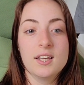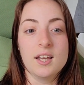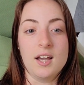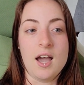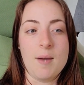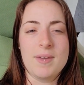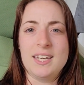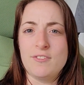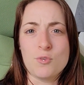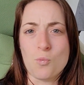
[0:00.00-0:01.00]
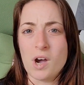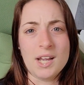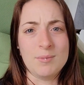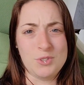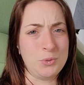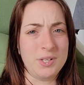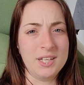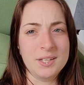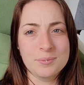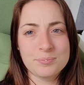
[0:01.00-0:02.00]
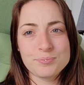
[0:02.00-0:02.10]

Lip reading: and even why I'm doing it,